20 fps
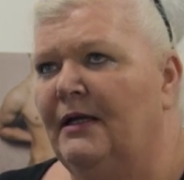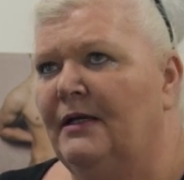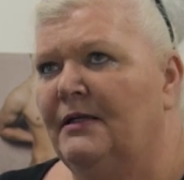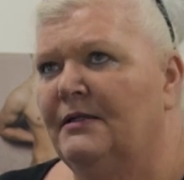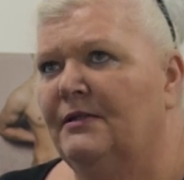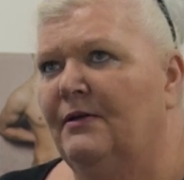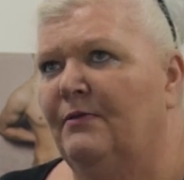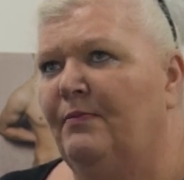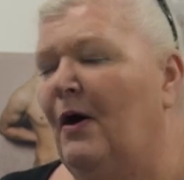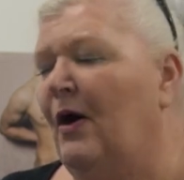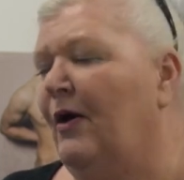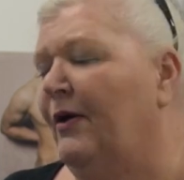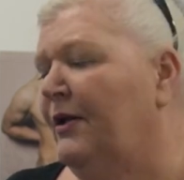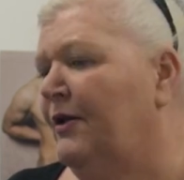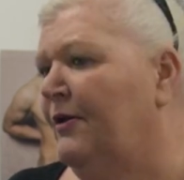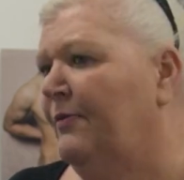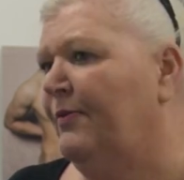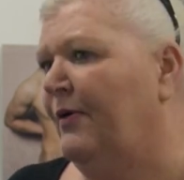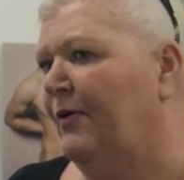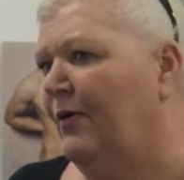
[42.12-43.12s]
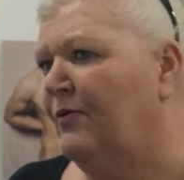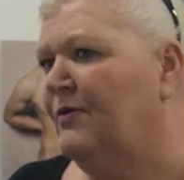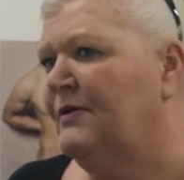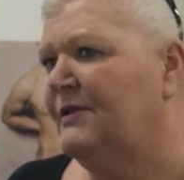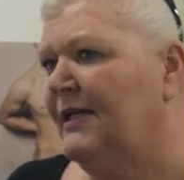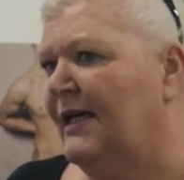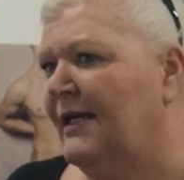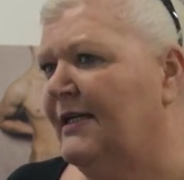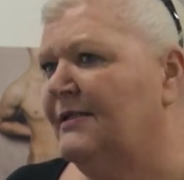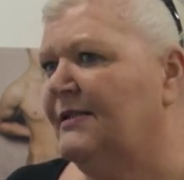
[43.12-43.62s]
So part of the
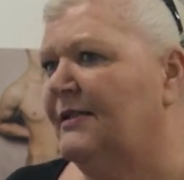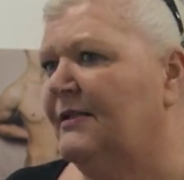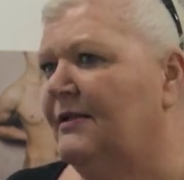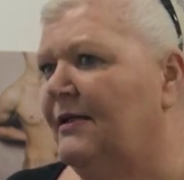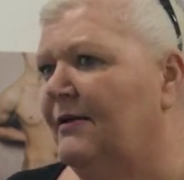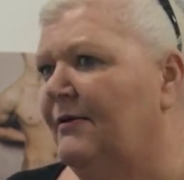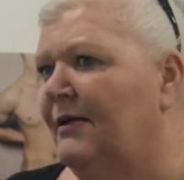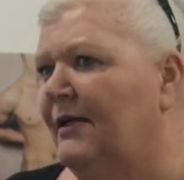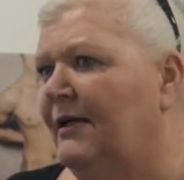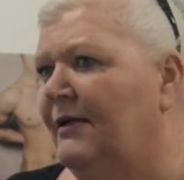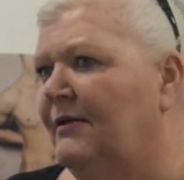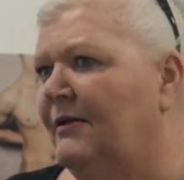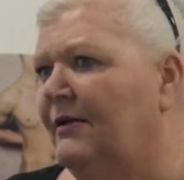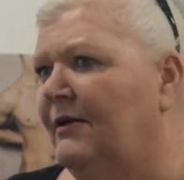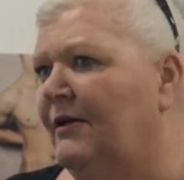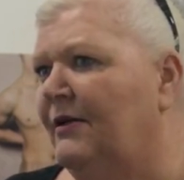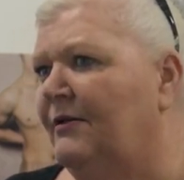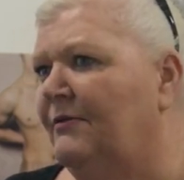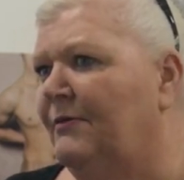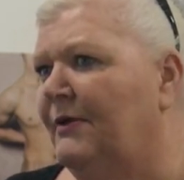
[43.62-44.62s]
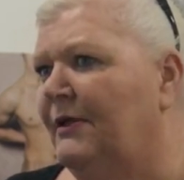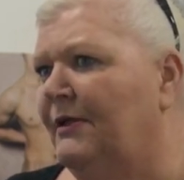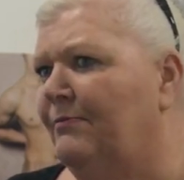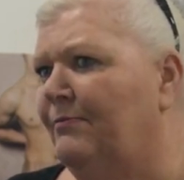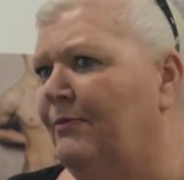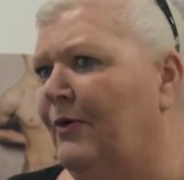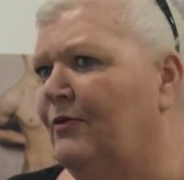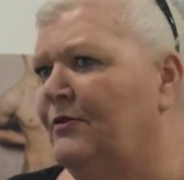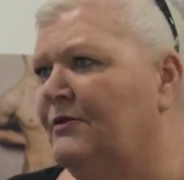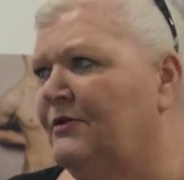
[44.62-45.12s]
process in the
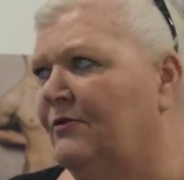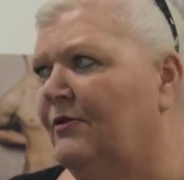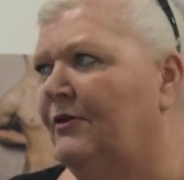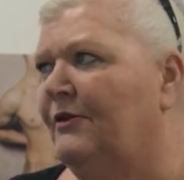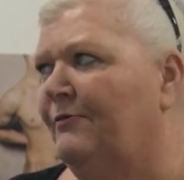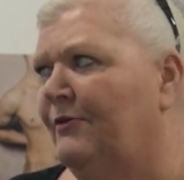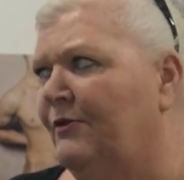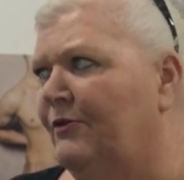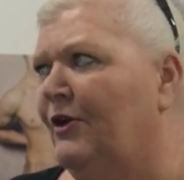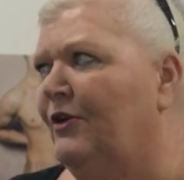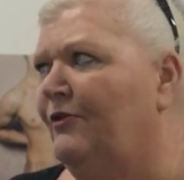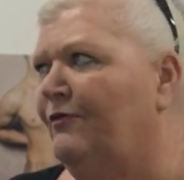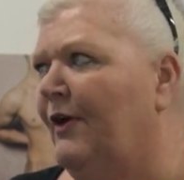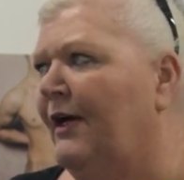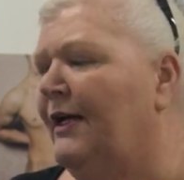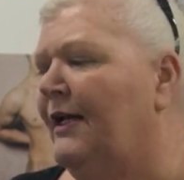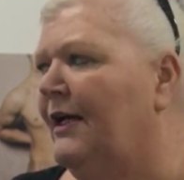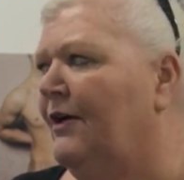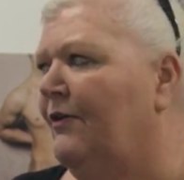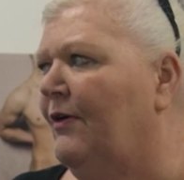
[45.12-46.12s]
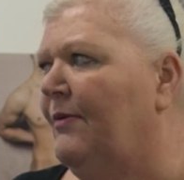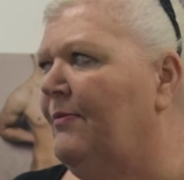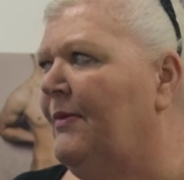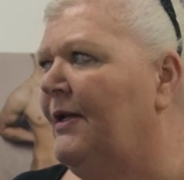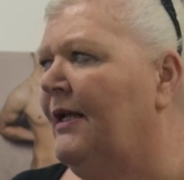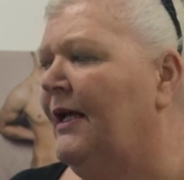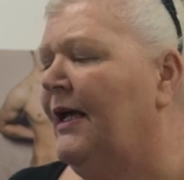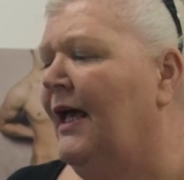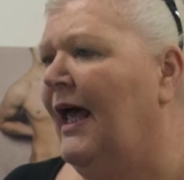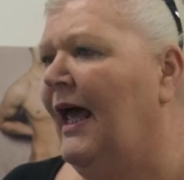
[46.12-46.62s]
post-Good Friday
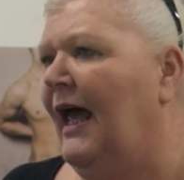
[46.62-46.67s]
Agreement,